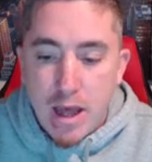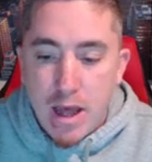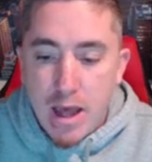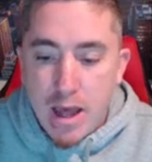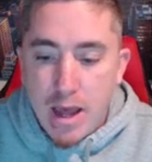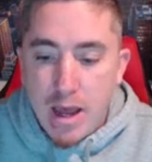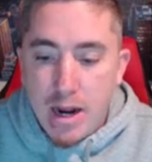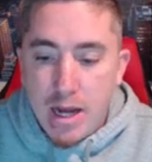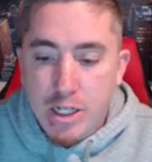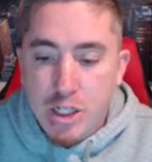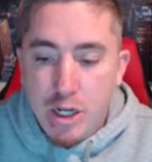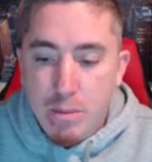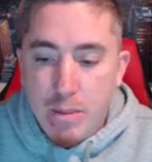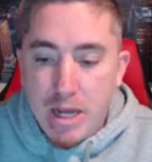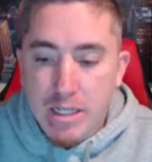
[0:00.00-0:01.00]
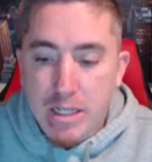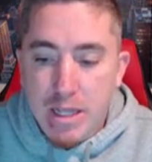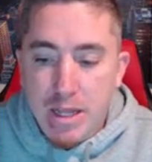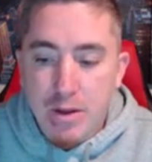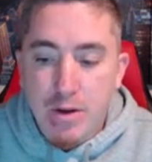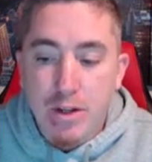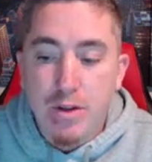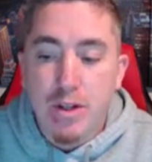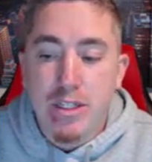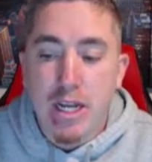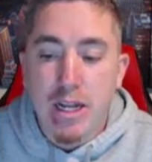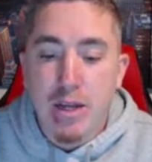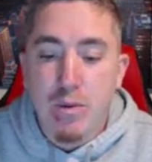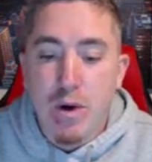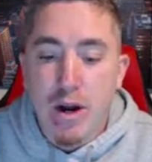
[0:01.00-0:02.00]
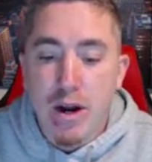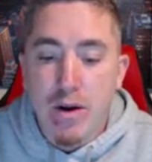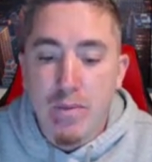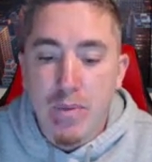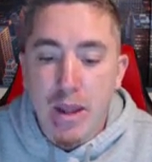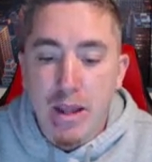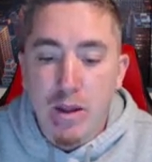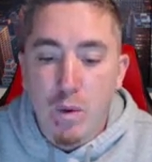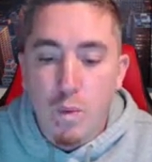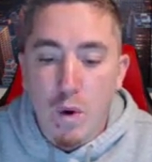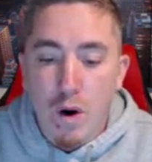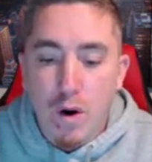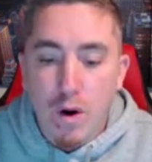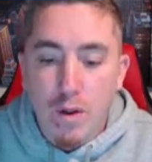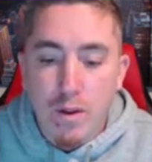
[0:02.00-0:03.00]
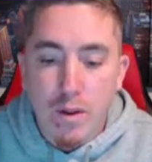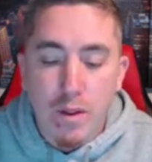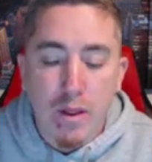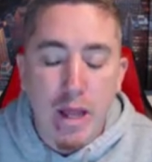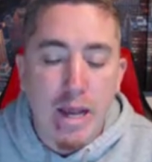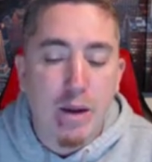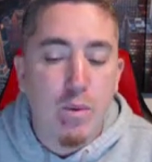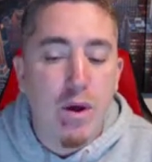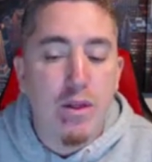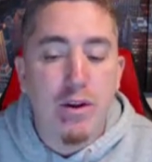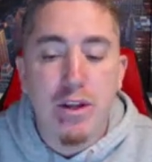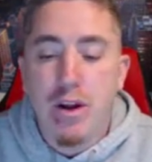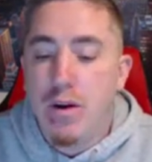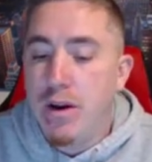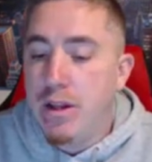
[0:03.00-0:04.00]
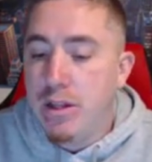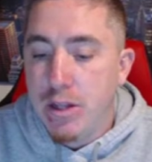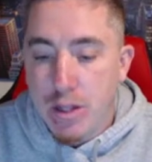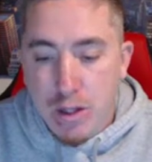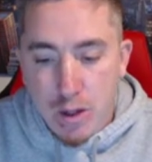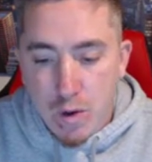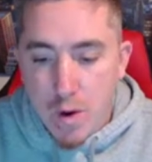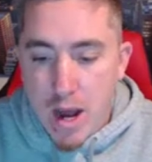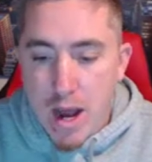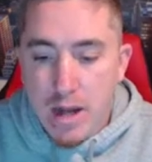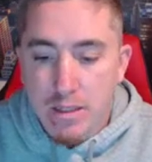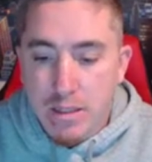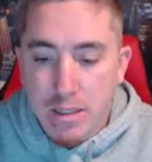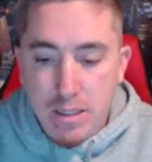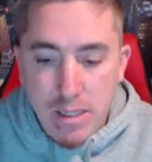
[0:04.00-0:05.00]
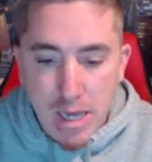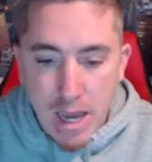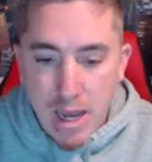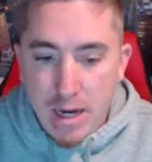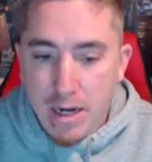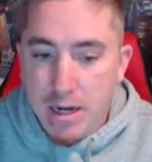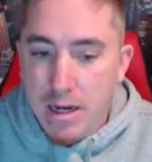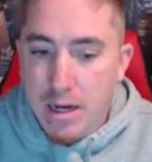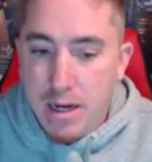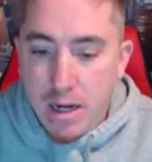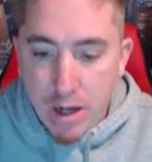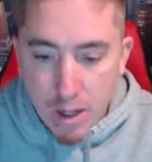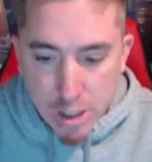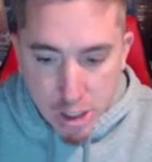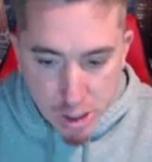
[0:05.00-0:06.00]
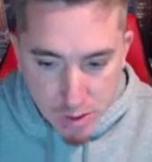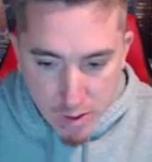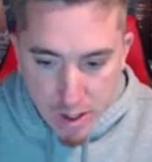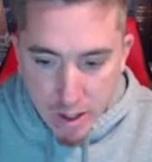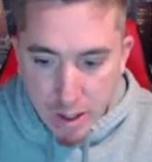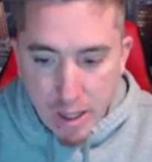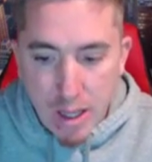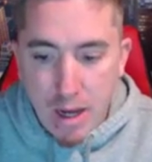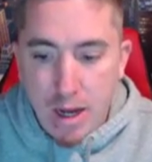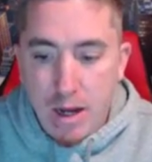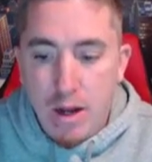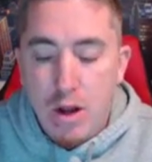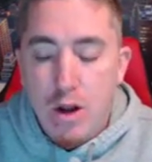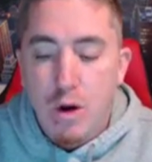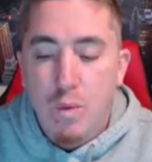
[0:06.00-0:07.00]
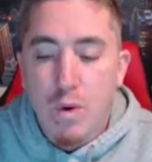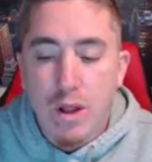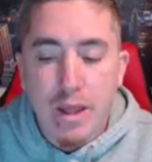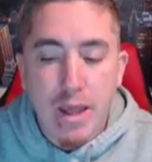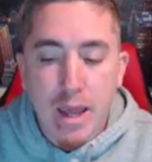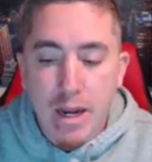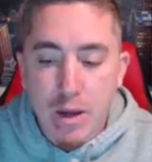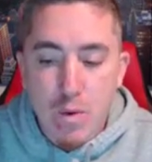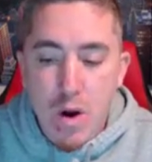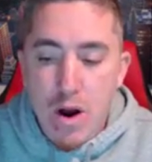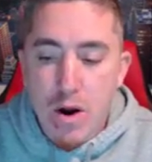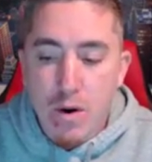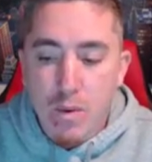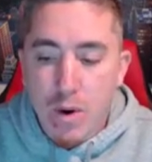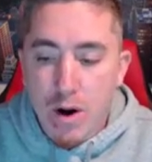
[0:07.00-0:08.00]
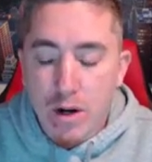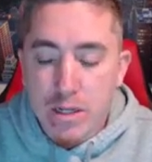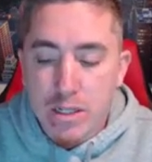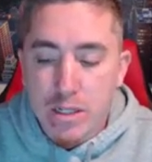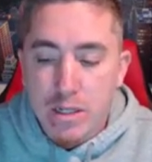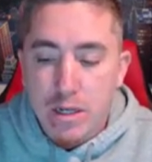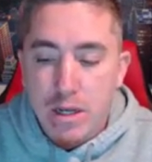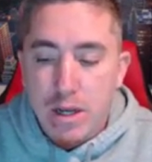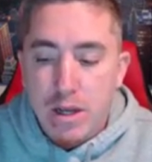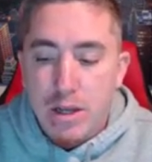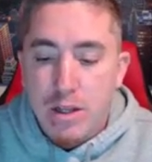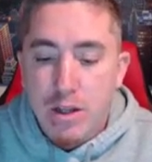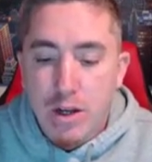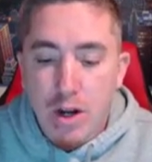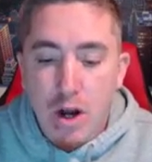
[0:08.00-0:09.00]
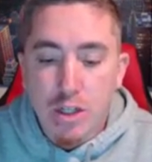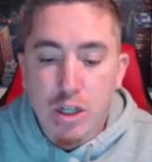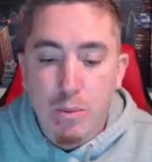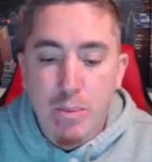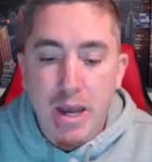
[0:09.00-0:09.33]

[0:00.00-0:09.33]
And I should mention that you can do this anywhere in the world, like whether you're in the US, Canada, Australia, really anywhere it works. You can also